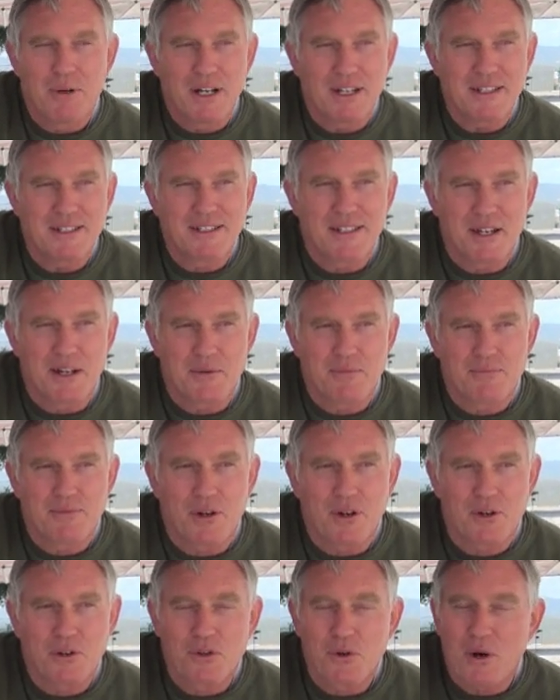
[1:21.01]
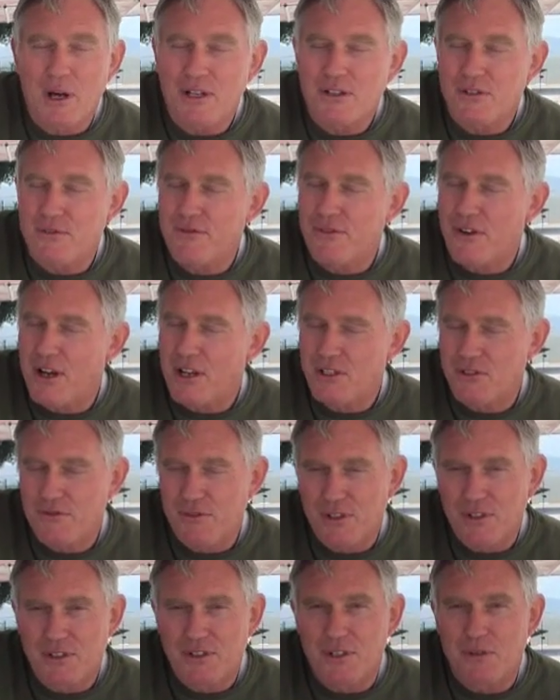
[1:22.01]
But or go out to
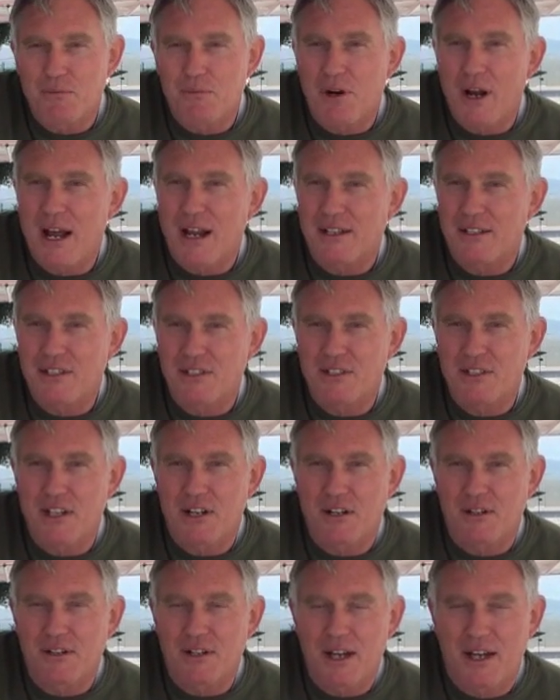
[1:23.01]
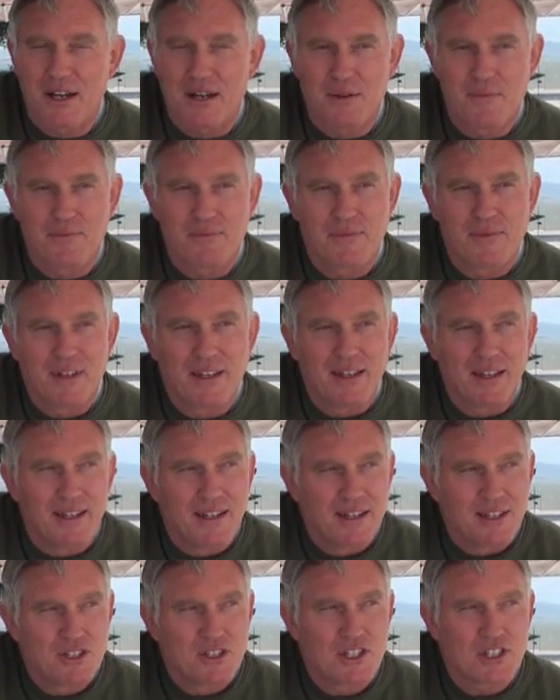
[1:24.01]
Foxfield and practice there.
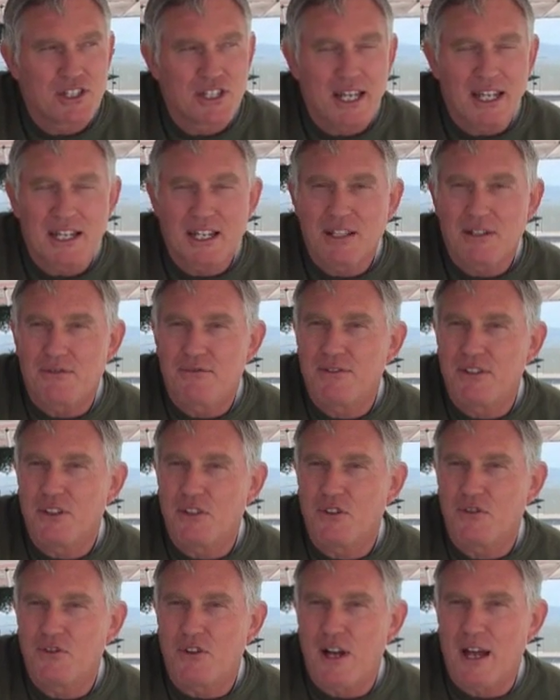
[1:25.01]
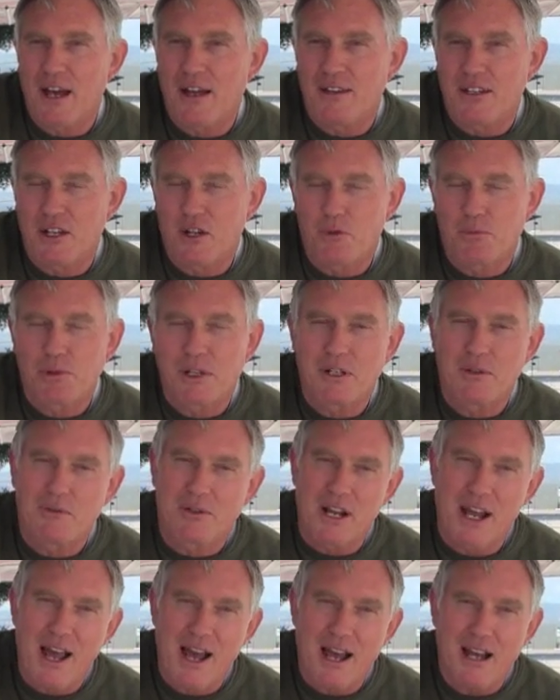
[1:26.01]
Just getting a feel for how the airplane
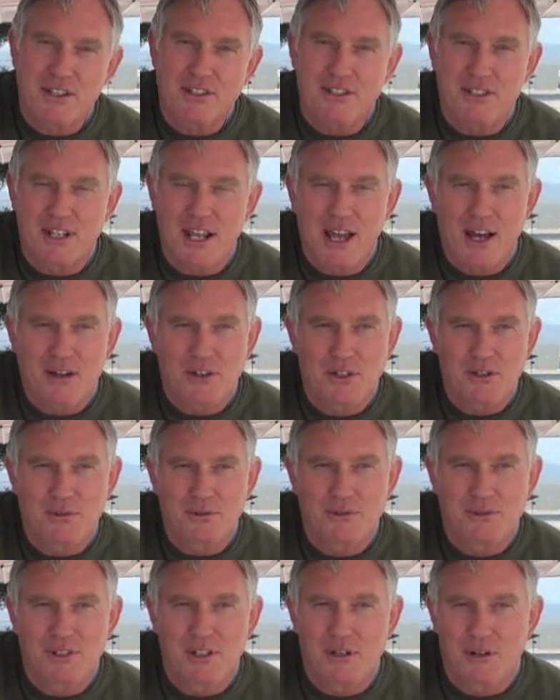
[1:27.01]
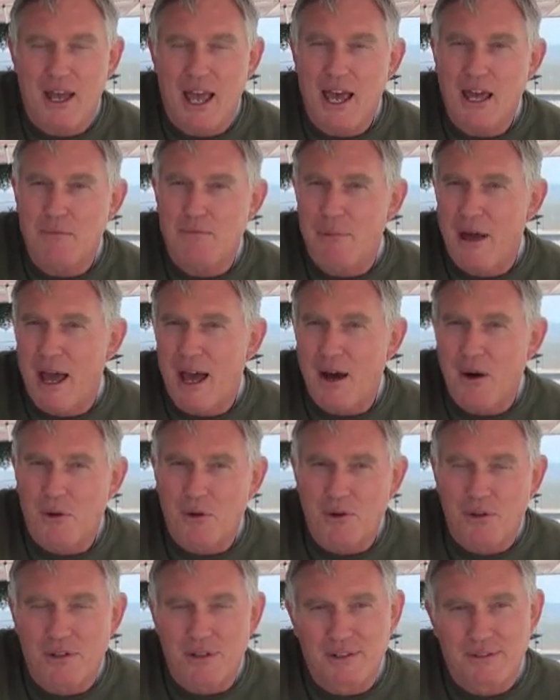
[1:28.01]
reacts and how you add
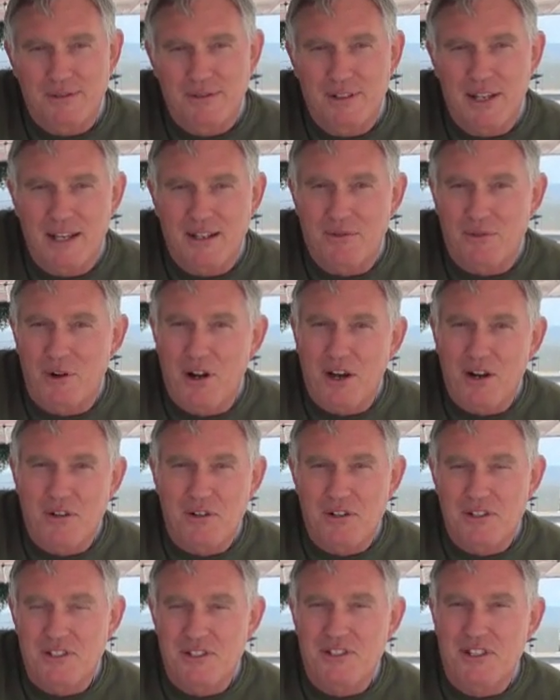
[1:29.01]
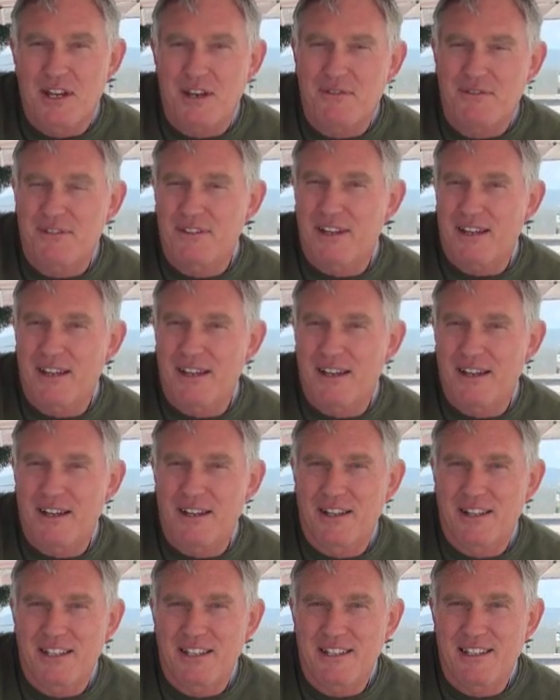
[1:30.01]
power and rudder and stuff,
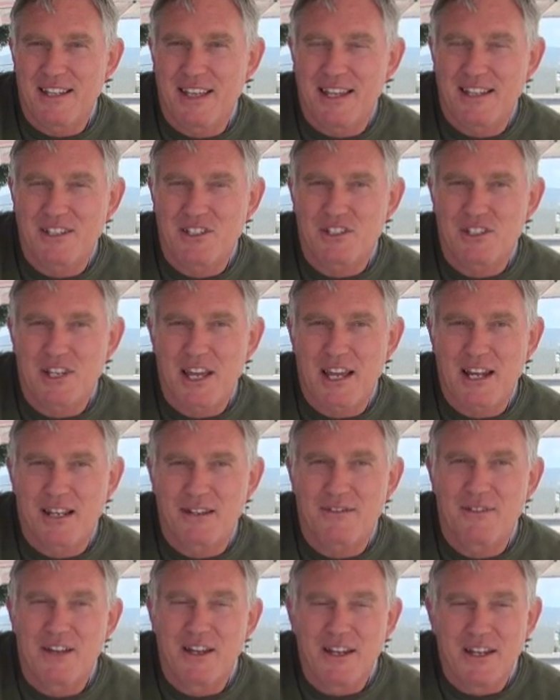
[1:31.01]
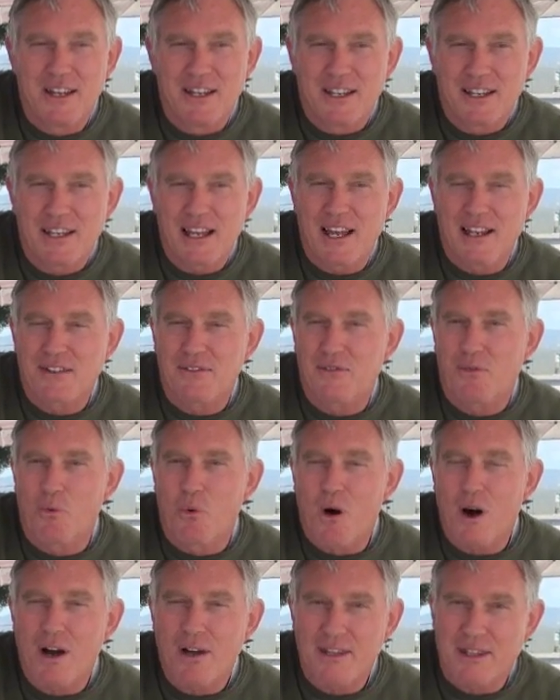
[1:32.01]
and just kind of
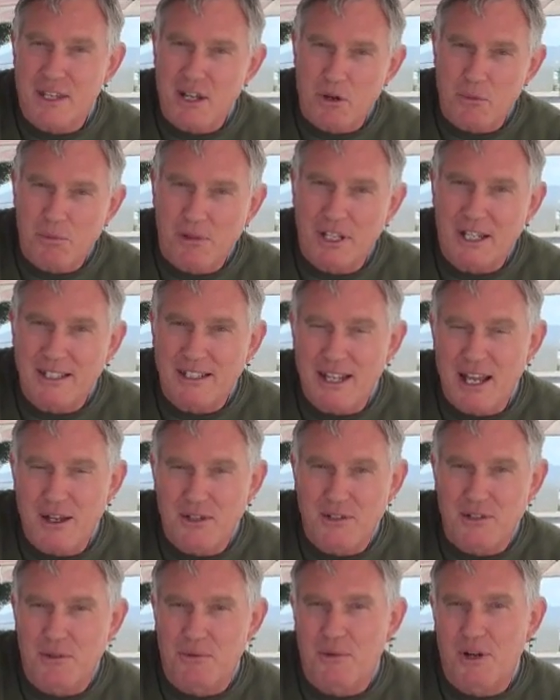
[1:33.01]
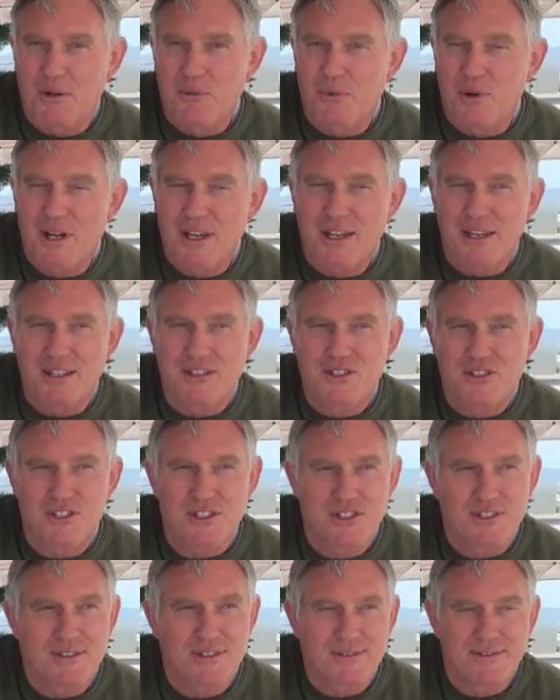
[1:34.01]
walk the airplane down to the runway is
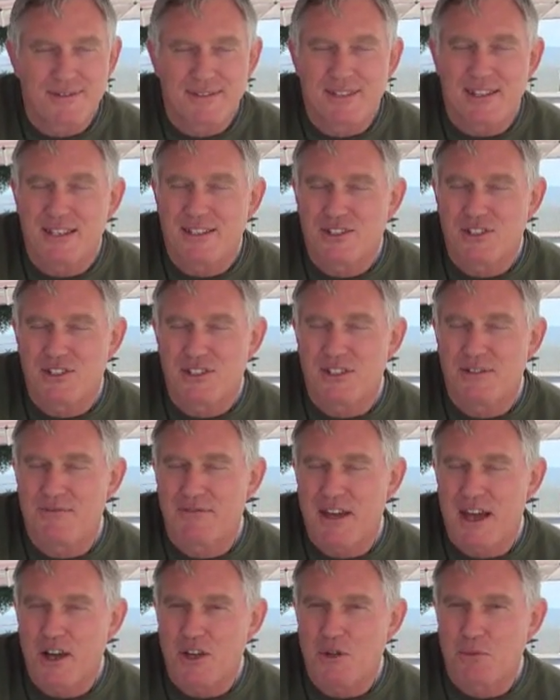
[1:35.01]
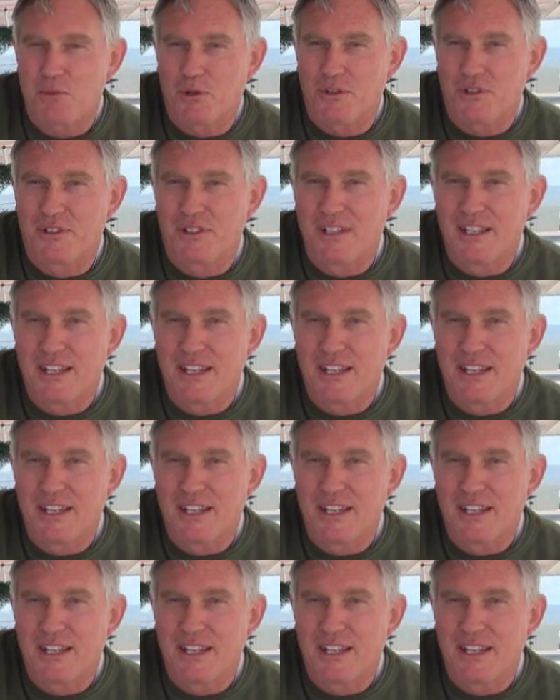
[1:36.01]
just invaluable.